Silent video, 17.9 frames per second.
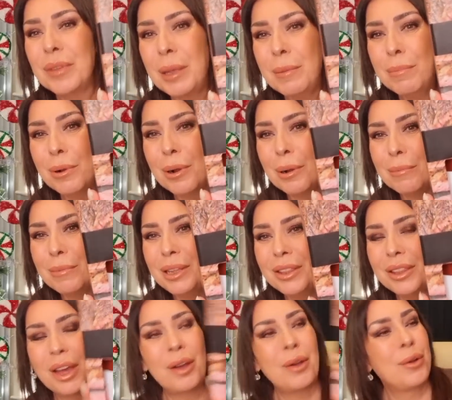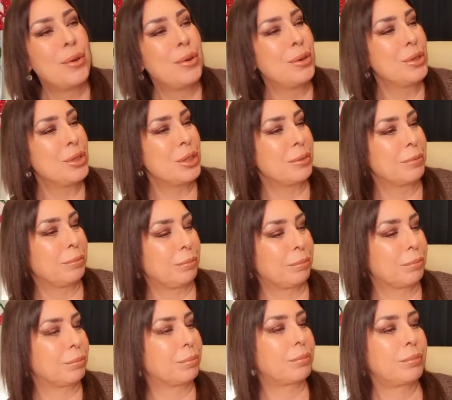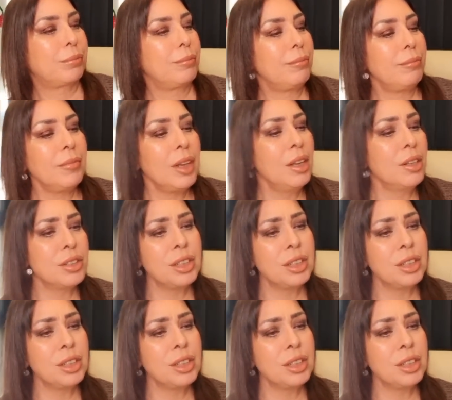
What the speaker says: he bought me those. I